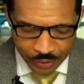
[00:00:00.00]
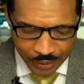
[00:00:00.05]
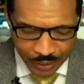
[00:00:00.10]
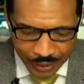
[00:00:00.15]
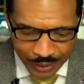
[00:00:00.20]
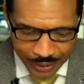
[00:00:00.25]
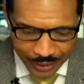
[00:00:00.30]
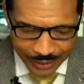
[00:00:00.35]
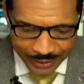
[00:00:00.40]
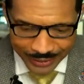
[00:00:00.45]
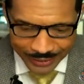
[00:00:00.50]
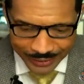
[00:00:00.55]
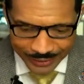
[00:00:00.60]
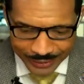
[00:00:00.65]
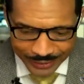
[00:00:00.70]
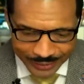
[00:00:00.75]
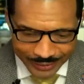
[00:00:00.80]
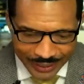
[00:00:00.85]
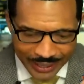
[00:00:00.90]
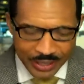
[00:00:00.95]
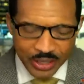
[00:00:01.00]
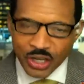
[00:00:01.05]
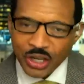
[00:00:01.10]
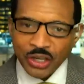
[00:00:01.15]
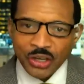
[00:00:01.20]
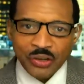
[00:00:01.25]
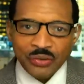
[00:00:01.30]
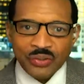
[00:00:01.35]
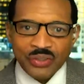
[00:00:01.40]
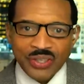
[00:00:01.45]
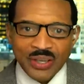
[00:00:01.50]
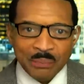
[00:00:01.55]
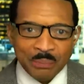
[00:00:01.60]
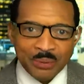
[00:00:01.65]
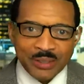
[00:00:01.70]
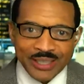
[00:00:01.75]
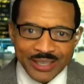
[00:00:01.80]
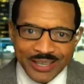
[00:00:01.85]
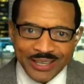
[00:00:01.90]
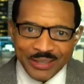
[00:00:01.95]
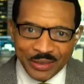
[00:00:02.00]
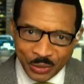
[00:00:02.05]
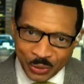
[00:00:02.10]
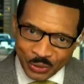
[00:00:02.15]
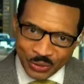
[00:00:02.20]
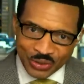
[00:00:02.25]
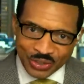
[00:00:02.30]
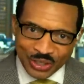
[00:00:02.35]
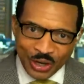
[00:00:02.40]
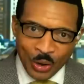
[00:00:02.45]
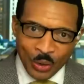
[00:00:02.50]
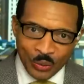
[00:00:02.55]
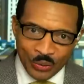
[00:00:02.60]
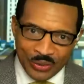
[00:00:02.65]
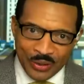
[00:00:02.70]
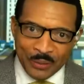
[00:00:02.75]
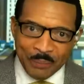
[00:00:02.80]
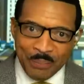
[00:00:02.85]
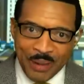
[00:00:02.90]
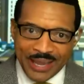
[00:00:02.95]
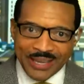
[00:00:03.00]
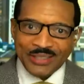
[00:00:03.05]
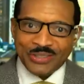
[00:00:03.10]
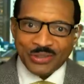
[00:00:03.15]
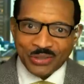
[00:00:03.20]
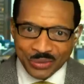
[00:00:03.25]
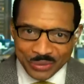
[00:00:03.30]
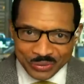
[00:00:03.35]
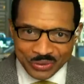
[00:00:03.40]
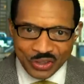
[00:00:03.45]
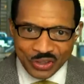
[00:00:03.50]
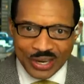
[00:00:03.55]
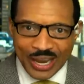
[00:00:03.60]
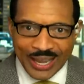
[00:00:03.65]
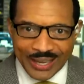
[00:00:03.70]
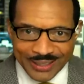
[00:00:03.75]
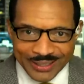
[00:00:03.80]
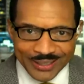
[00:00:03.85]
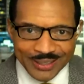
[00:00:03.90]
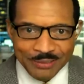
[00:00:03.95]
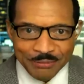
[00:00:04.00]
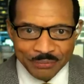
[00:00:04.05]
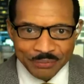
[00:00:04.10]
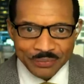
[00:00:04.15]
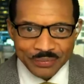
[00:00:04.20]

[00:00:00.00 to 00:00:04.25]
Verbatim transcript: uh, they could have simply either slowed their pace slightly.